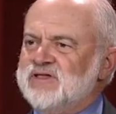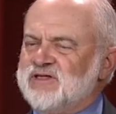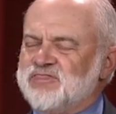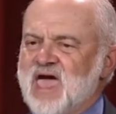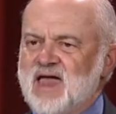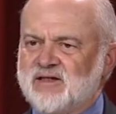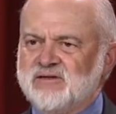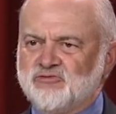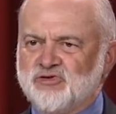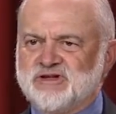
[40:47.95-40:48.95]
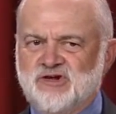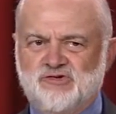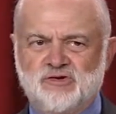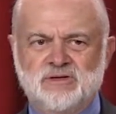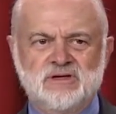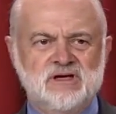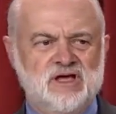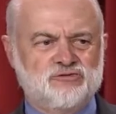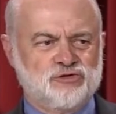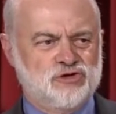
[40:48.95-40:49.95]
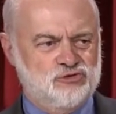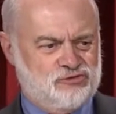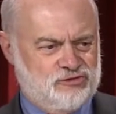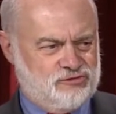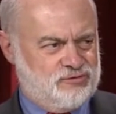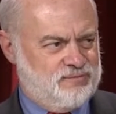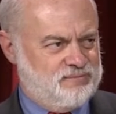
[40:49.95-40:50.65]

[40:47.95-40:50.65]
that that tradition introduces.